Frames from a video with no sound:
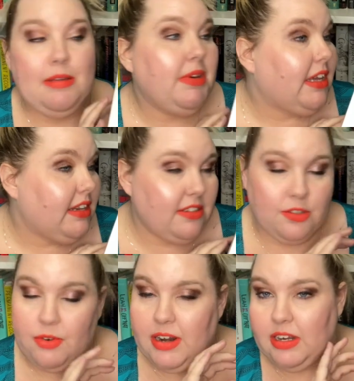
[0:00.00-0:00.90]

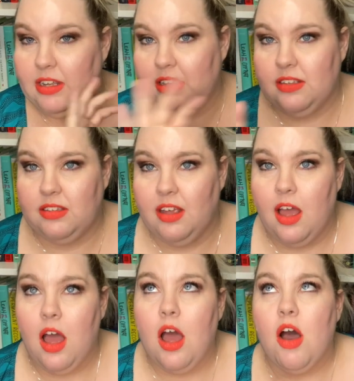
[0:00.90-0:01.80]
McGinnis's writing is
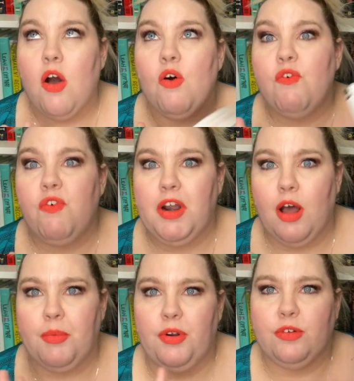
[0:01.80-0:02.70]

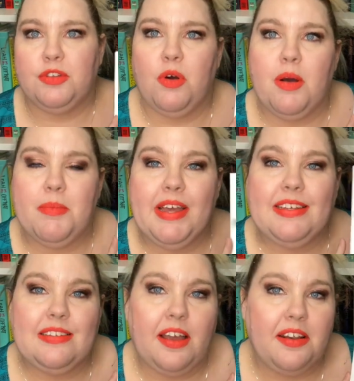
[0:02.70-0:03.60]
phenomenal, so I'm
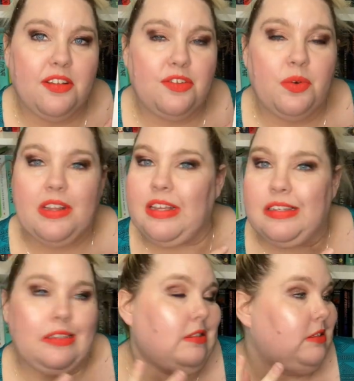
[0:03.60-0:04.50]
excited to at
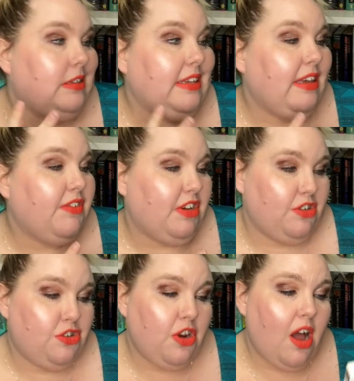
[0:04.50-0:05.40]
least give it a
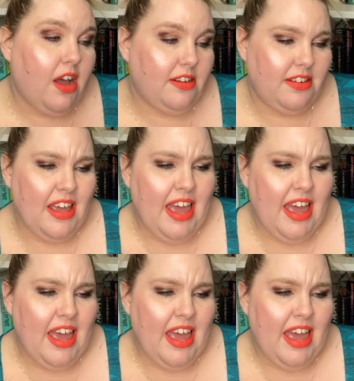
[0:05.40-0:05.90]
shot.